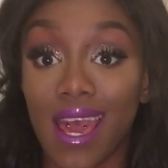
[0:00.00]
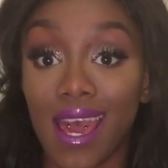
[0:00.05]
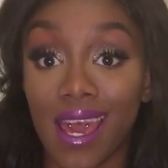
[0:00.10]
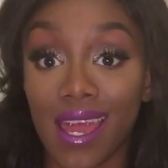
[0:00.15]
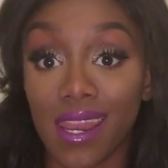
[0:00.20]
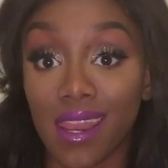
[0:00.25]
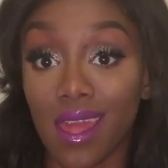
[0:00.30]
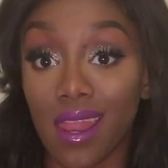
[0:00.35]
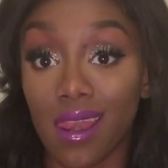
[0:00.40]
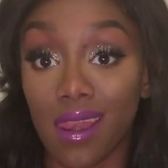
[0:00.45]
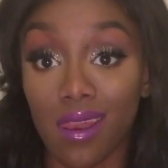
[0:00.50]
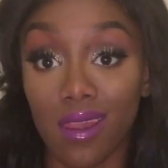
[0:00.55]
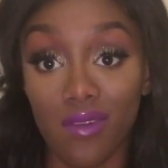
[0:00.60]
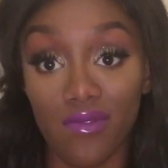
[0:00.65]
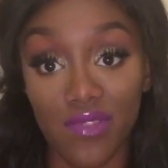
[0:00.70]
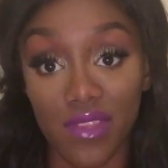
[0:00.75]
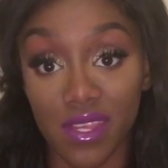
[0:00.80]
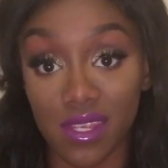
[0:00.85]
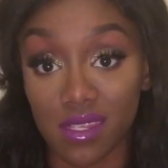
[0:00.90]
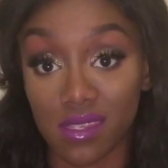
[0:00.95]
And I
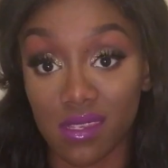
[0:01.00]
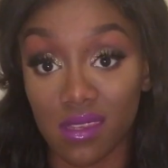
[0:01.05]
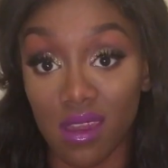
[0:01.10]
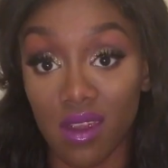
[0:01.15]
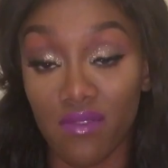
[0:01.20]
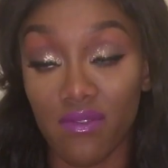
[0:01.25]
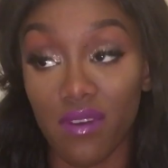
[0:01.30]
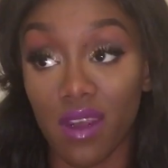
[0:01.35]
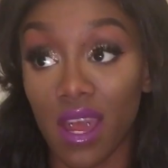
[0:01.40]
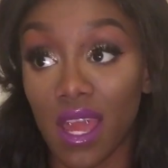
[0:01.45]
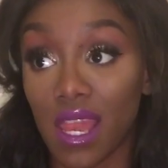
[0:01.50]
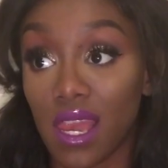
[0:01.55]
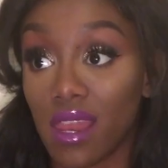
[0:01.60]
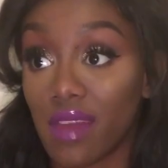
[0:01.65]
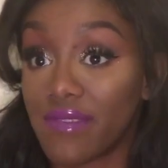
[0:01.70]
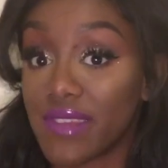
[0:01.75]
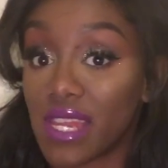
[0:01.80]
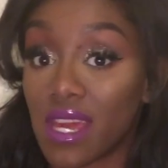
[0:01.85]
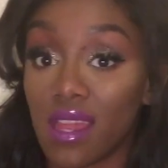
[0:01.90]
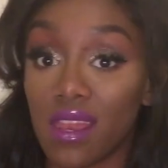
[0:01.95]
love this stuff. I
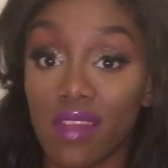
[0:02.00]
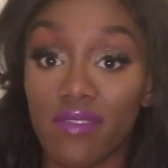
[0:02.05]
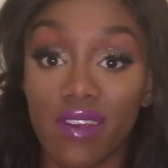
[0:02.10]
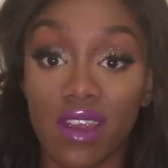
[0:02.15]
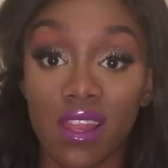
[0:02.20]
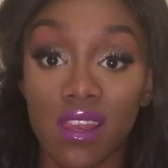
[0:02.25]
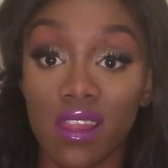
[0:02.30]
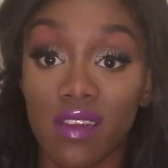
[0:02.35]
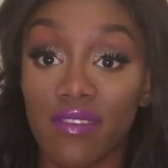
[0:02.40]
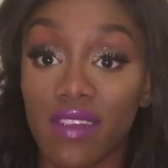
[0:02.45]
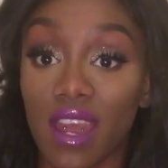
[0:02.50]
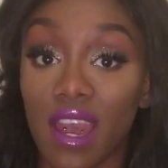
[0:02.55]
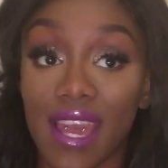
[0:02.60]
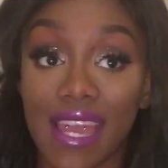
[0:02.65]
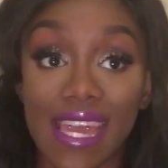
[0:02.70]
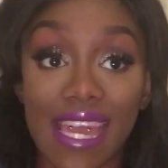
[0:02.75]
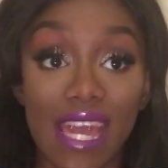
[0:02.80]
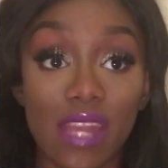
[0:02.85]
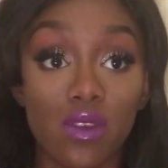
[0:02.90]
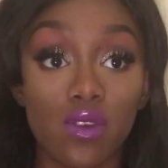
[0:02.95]
love it, I love it, I love it. I
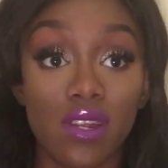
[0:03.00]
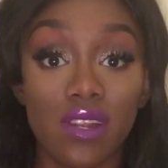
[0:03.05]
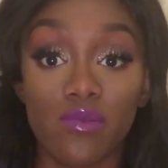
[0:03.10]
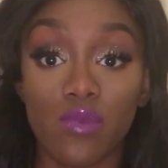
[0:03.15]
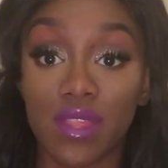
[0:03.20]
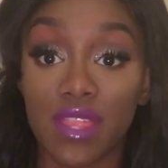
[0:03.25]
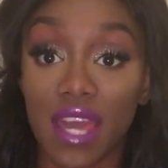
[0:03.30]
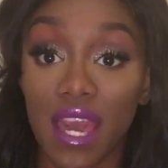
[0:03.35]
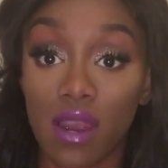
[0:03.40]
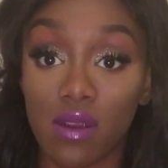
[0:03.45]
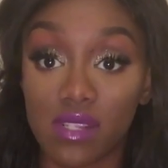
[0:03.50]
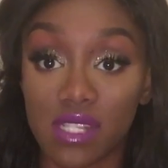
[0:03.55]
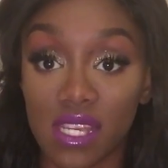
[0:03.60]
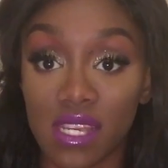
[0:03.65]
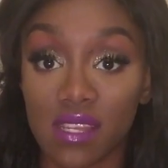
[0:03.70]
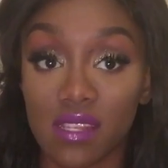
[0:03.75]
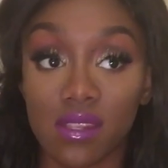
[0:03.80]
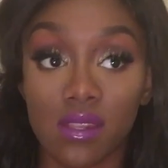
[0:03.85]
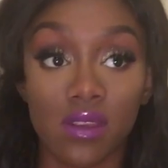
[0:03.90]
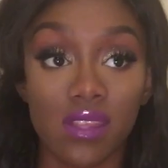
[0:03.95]
cannot live without
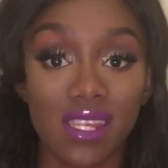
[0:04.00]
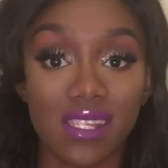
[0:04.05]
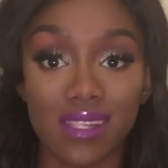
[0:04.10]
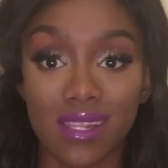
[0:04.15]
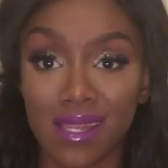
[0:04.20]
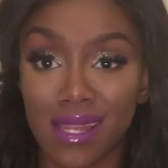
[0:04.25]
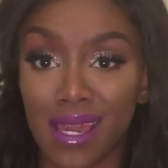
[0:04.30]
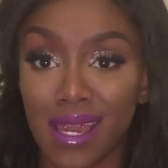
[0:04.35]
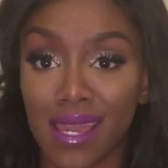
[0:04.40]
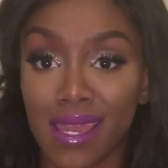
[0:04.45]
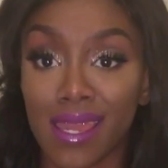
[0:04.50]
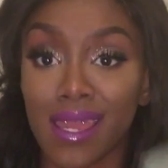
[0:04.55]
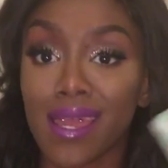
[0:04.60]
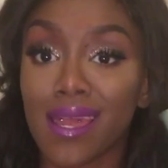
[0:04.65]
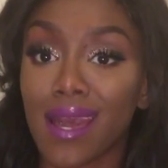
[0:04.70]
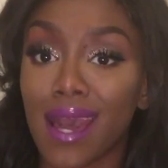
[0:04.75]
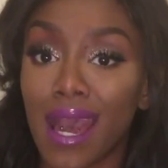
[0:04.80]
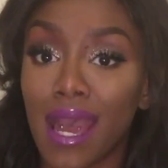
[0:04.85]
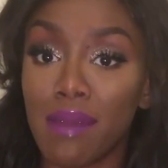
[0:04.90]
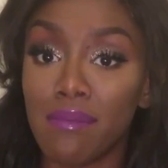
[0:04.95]
it. No, that's a lie.
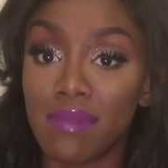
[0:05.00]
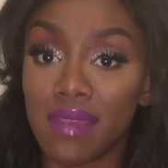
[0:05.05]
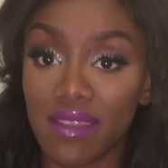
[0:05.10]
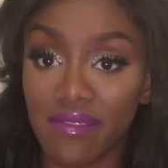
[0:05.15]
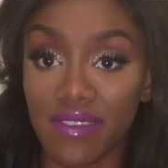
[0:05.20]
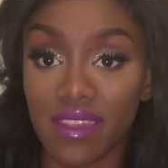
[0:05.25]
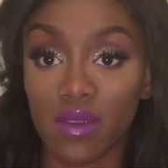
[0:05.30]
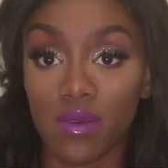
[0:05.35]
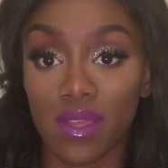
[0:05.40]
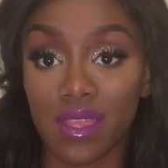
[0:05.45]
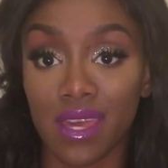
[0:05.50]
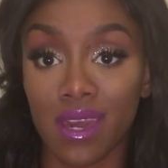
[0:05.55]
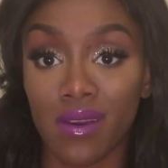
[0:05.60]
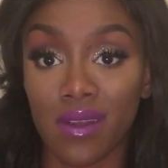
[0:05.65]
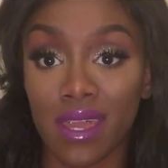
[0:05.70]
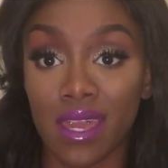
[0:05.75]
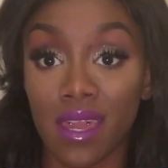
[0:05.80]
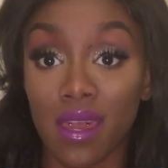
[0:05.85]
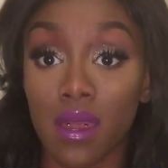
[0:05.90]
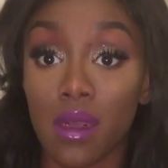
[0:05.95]
I'm living
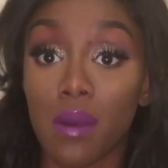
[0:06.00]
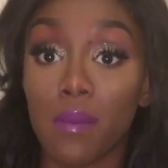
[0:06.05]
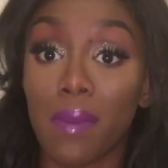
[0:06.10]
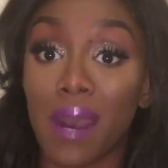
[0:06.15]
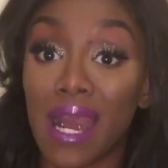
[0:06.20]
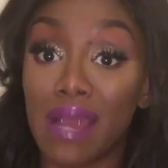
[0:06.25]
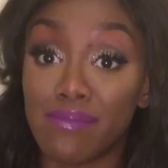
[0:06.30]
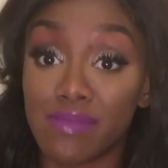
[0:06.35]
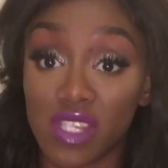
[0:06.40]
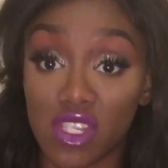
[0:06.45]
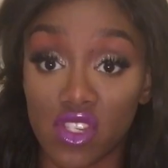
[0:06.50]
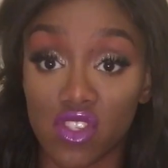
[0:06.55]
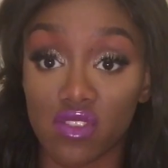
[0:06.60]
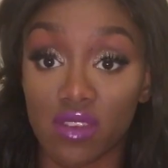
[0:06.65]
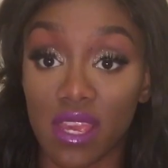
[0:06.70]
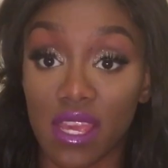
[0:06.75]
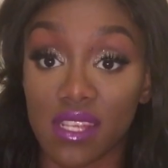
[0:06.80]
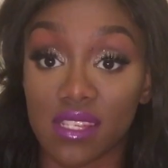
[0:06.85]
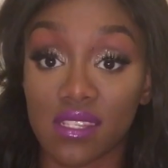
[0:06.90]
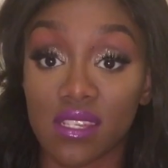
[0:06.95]
without it, but I'm
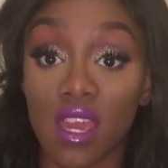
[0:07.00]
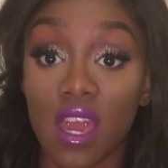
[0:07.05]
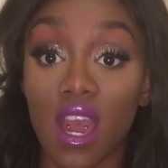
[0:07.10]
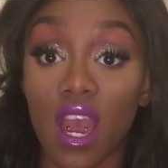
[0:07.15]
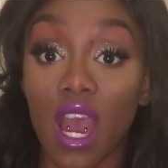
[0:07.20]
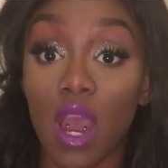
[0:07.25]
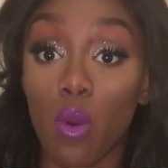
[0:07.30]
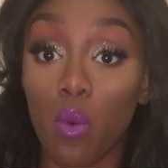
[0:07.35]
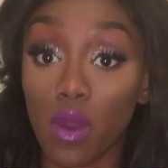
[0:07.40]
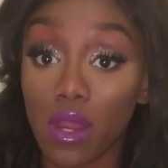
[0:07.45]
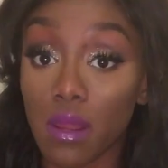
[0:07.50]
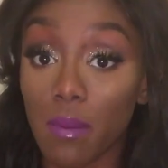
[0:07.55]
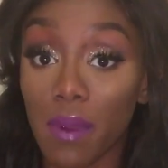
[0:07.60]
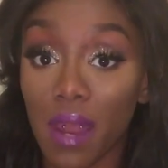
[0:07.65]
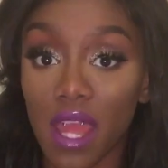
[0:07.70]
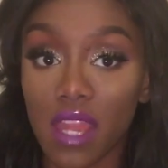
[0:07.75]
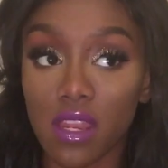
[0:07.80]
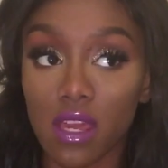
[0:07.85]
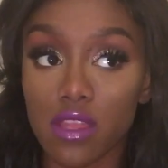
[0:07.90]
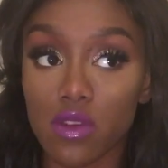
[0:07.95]
distressed. I want to
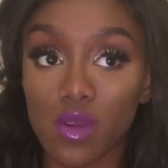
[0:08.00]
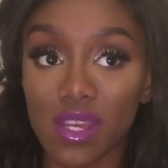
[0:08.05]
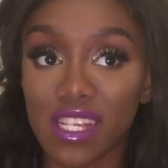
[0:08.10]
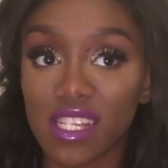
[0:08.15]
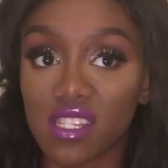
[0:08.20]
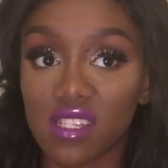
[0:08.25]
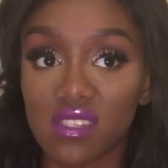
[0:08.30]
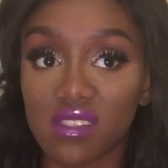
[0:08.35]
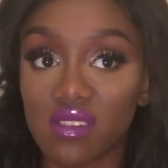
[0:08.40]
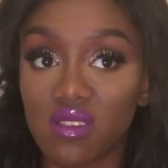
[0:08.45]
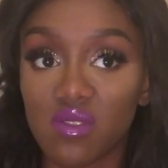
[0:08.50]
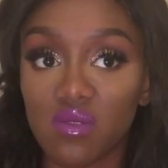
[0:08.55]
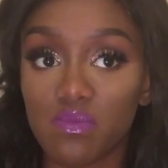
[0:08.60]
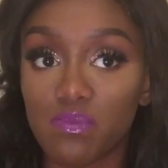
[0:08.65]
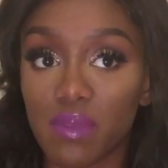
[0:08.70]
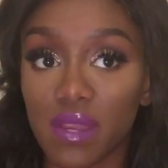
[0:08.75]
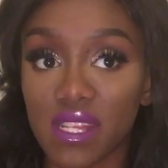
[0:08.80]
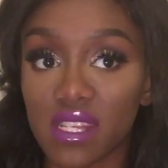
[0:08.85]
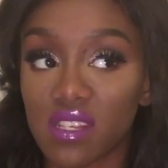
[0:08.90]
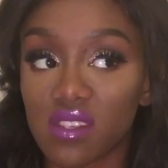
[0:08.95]
buy another one. It's just
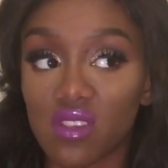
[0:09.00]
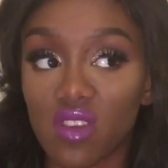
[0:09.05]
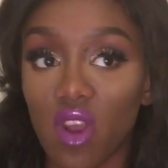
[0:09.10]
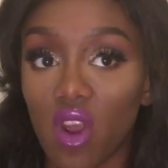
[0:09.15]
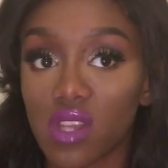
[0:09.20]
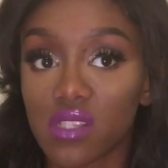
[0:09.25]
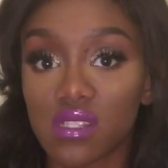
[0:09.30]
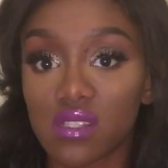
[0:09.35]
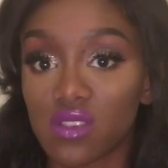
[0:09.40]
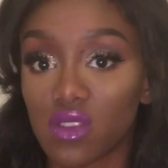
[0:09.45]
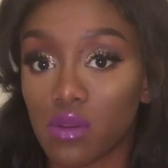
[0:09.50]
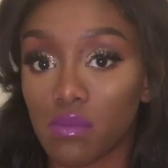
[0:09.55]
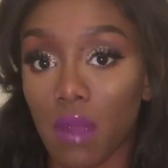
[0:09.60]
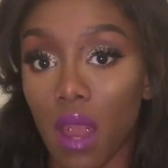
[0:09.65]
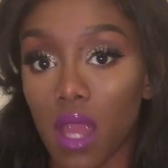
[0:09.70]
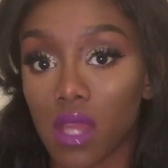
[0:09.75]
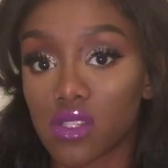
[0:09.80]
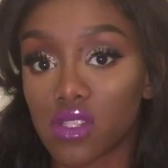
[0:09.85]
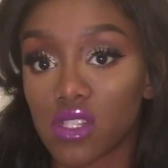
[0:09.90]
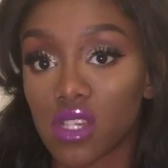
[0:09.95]
it just costs too
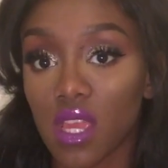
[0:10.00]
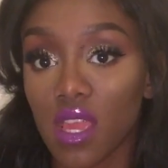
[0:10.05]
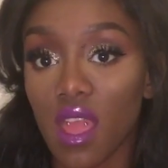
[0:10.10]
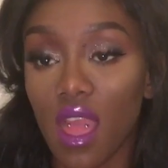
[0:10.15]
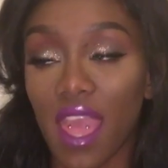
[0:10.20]
much.